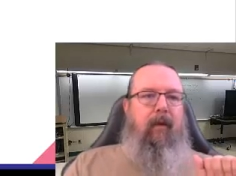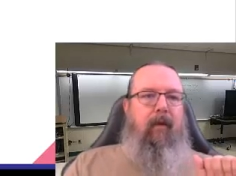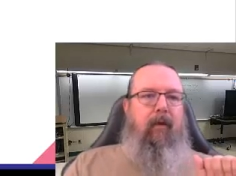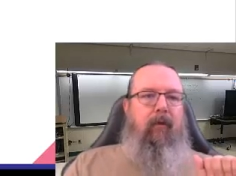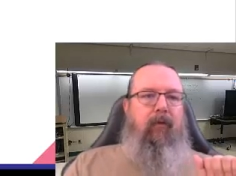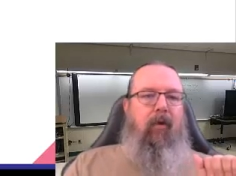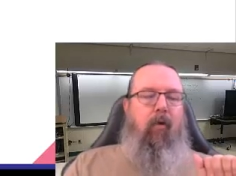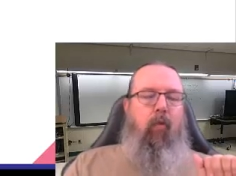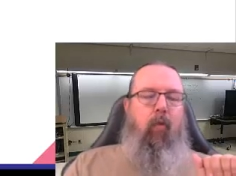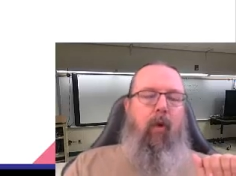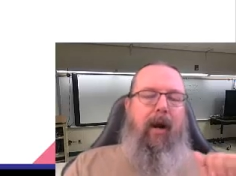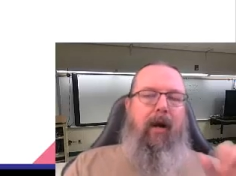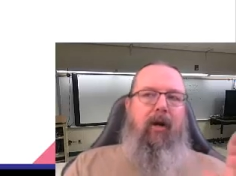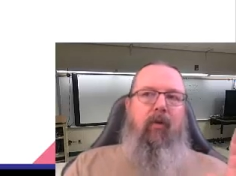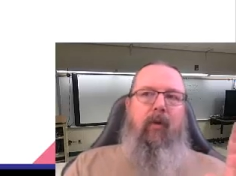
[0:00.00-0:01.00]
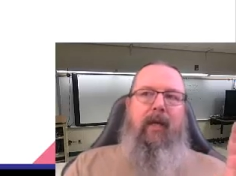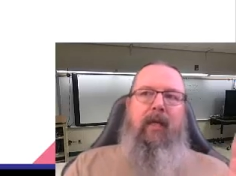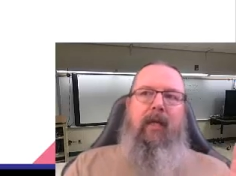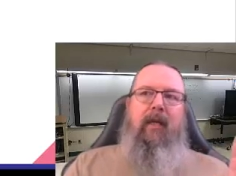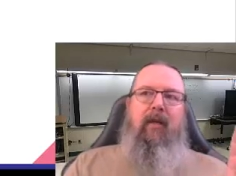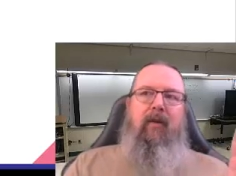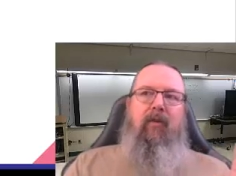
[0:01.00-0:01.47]
So where do we
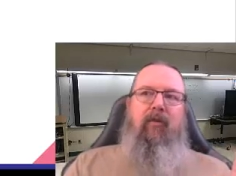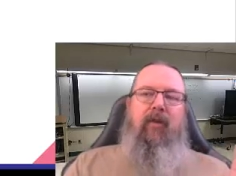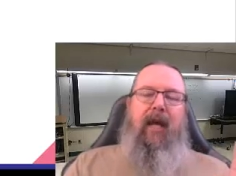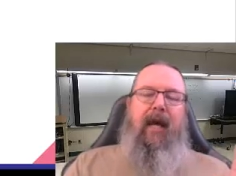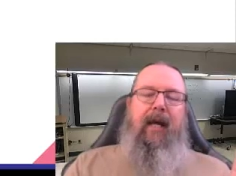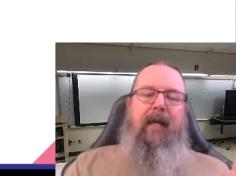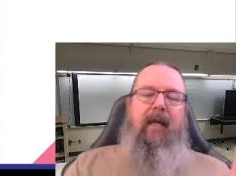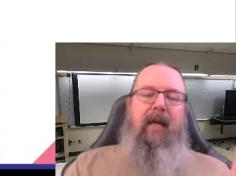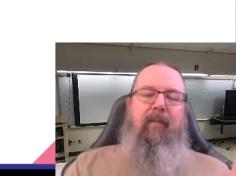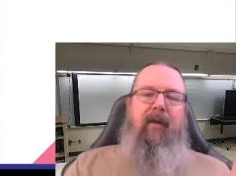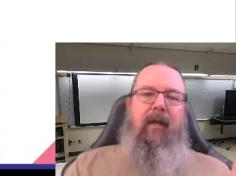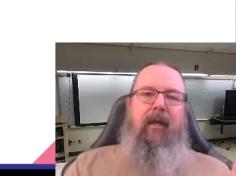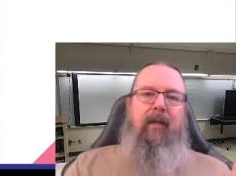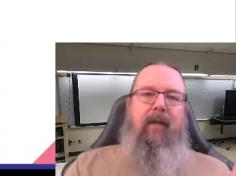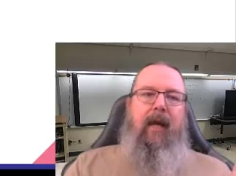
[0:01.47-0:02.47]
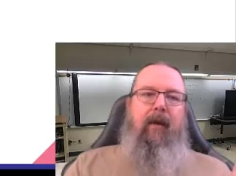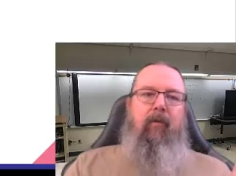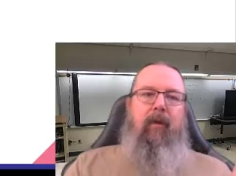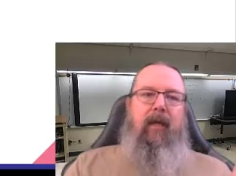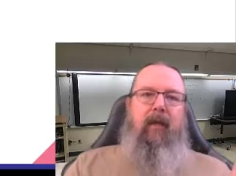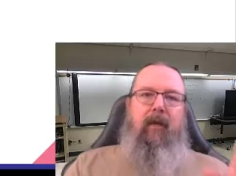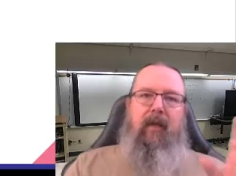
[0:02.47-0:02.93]
need to use academic
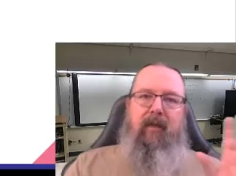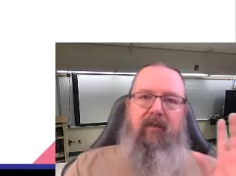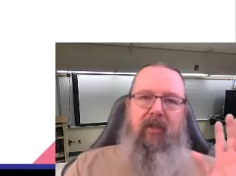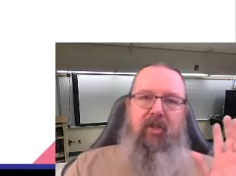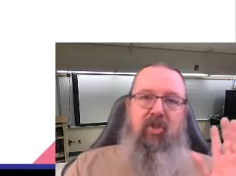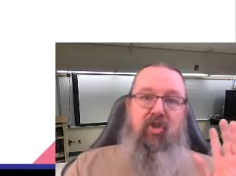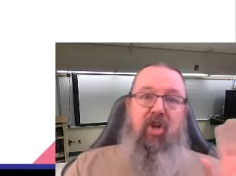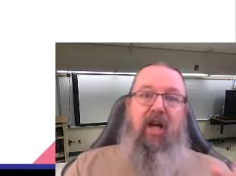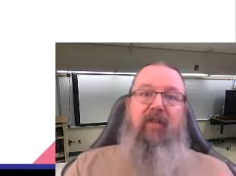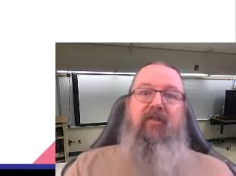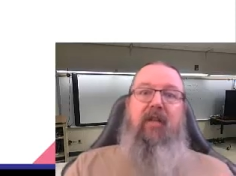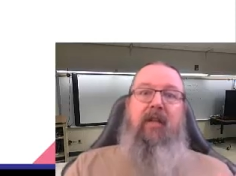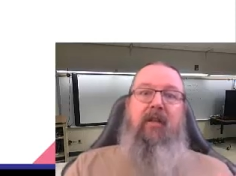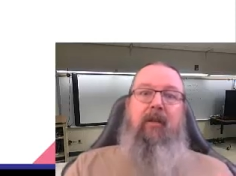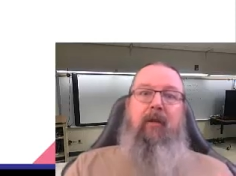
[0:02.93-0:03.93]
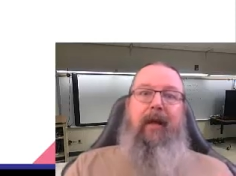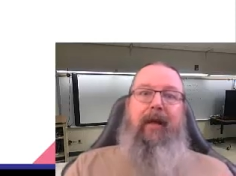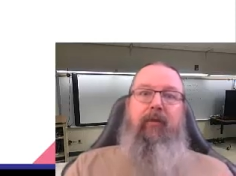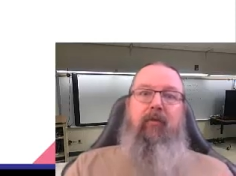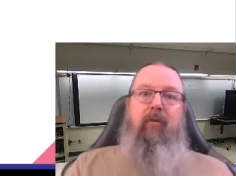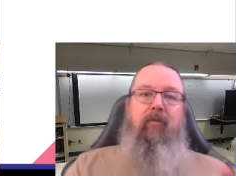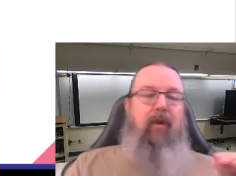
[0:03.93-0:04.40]
integrity? Is it just in the
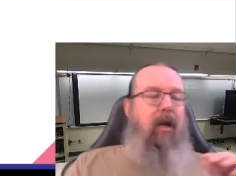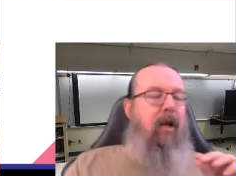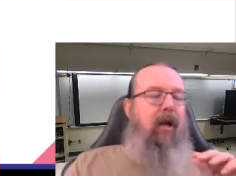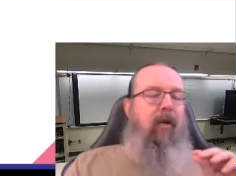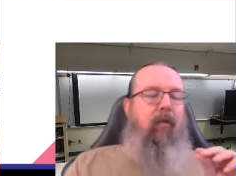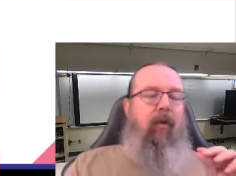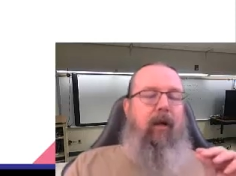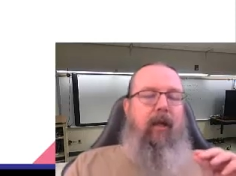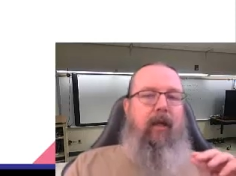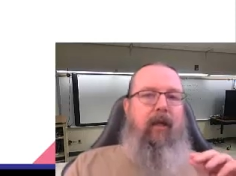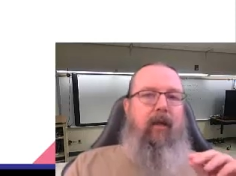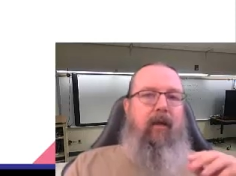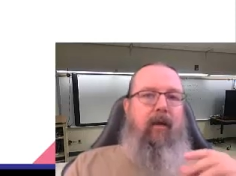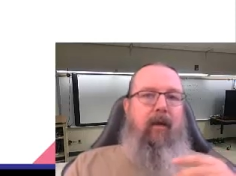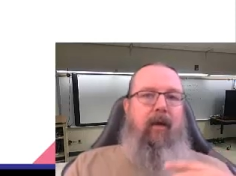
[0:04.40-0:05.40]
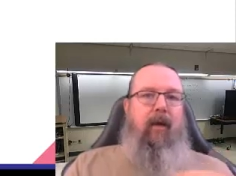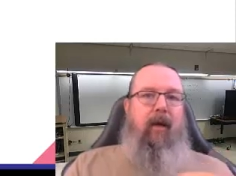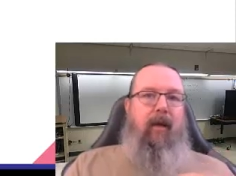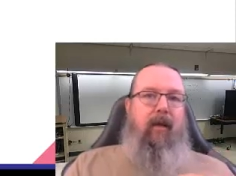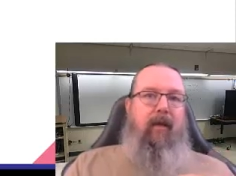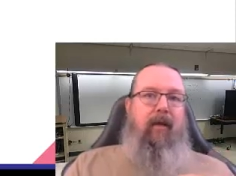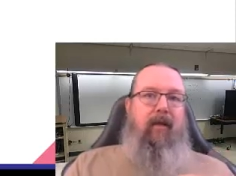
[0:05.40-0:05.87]
classroom when
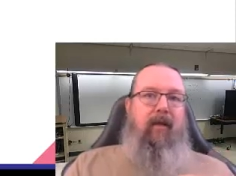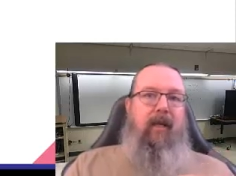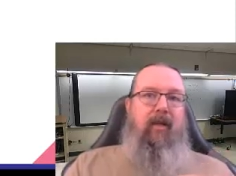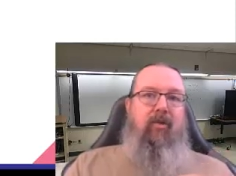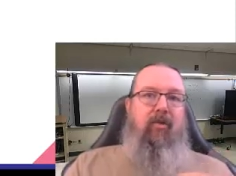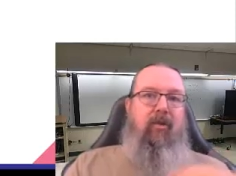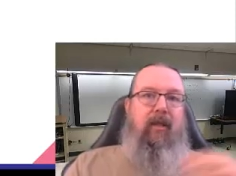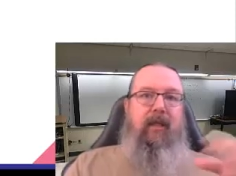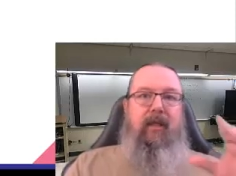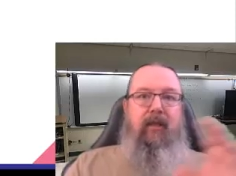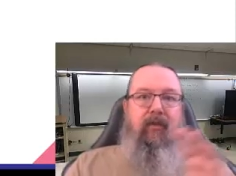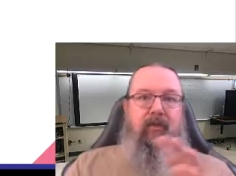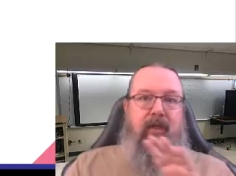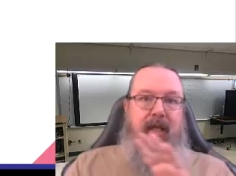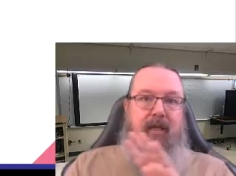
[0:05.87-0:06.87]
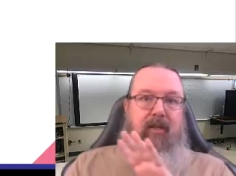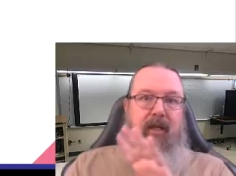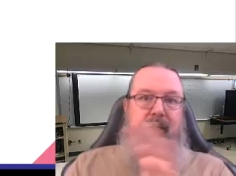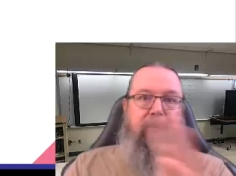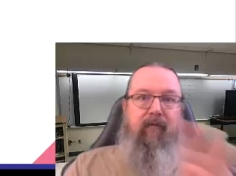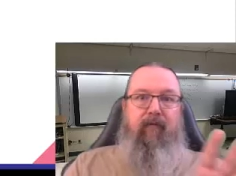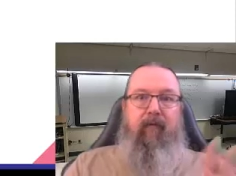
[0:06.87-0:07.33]
the teacher is
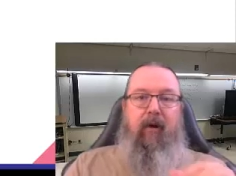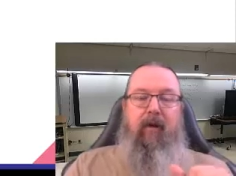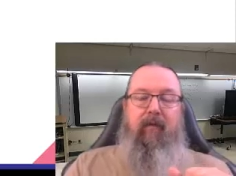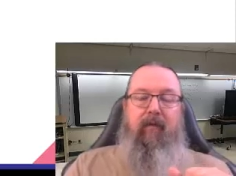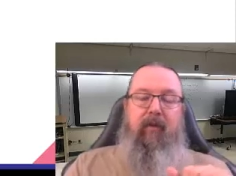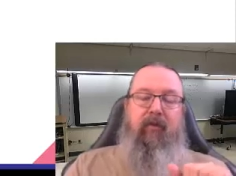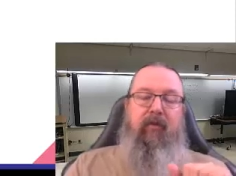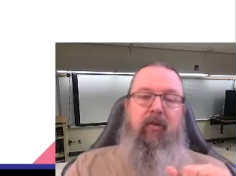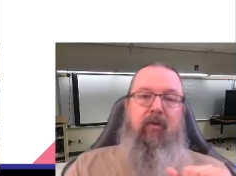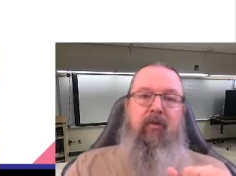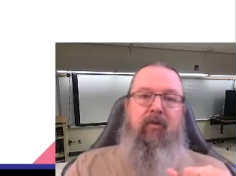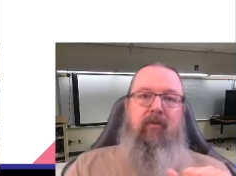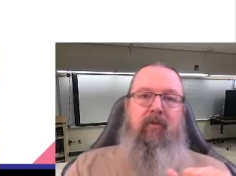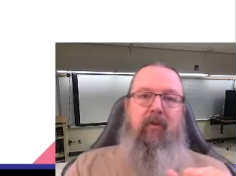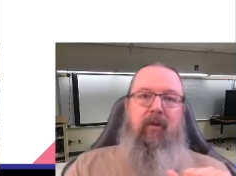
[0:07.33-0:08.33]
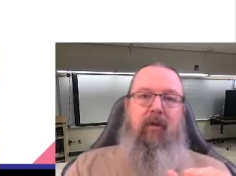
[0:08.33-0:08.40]
teaching in front of the students?